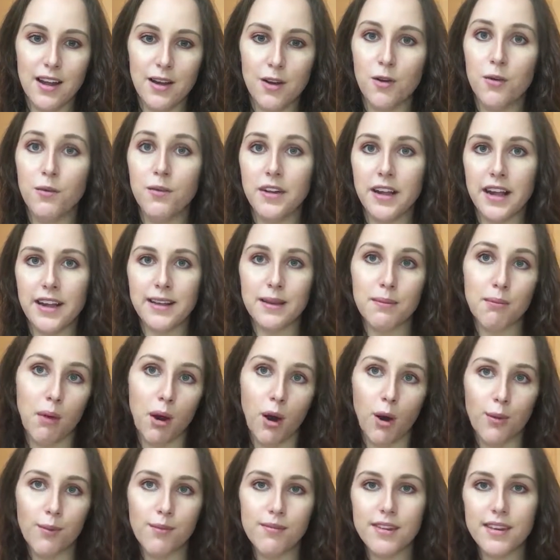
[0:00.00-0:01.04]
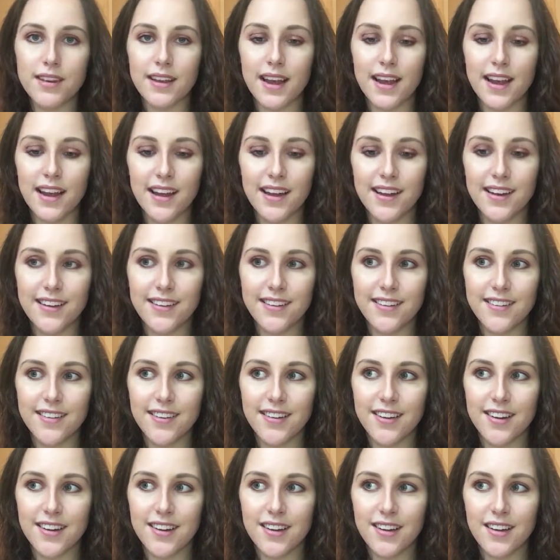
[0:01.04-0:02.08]
Oh, Dance Moms. And
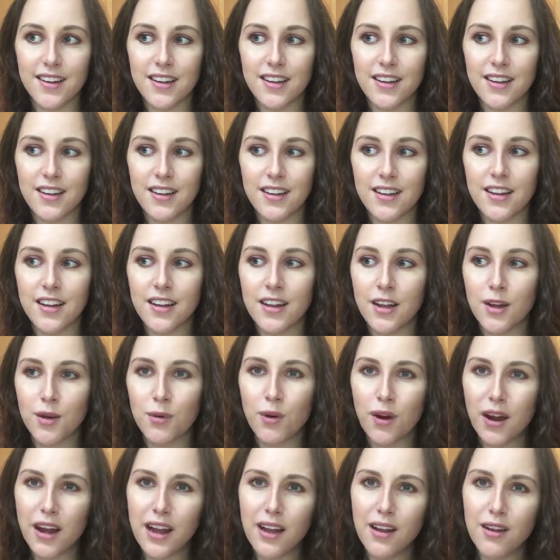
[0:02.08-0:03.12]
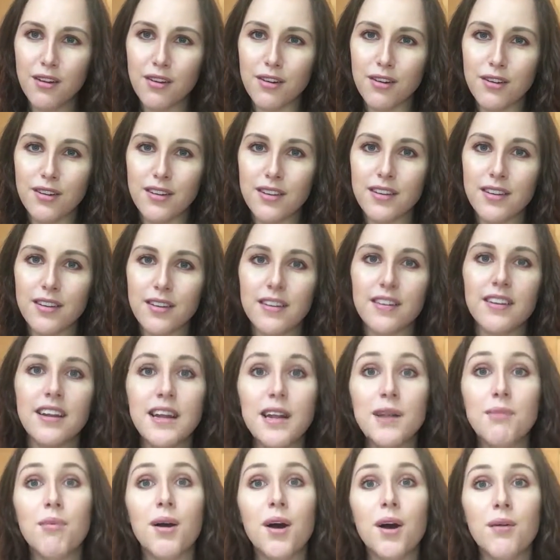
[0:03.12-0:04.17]
what else?
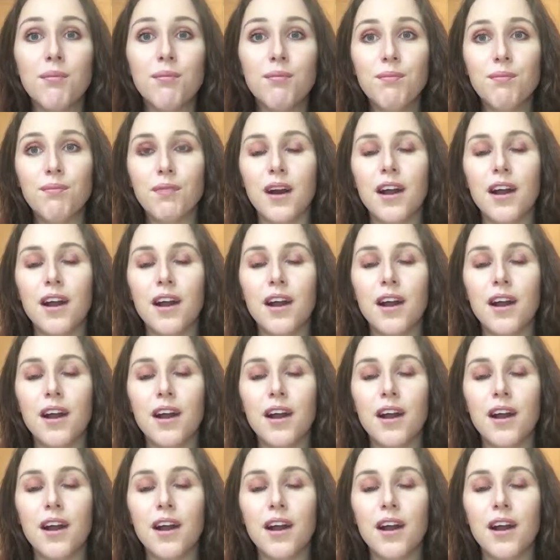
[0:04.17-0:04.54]
Teen Mom.